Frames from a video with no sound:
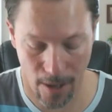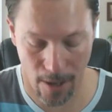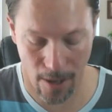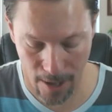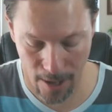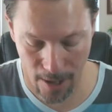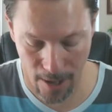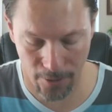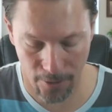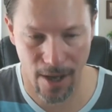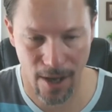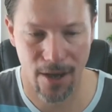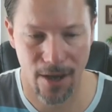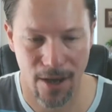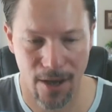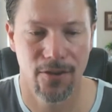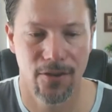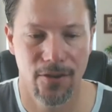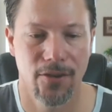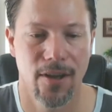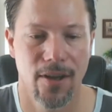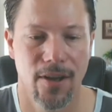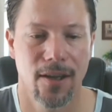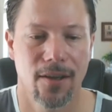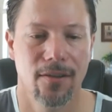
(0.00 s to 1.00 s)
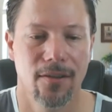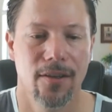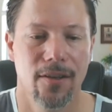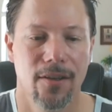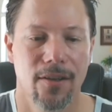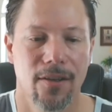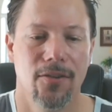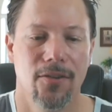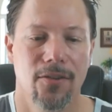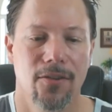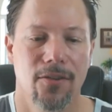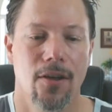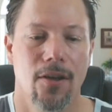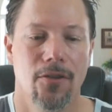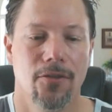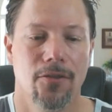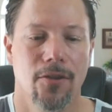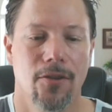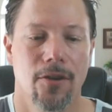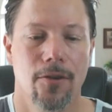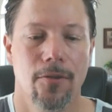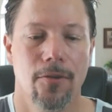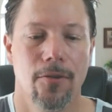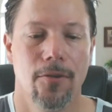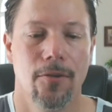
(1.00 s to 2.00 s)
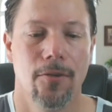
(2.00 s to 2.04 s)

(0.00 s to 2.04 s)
I do have a checklist also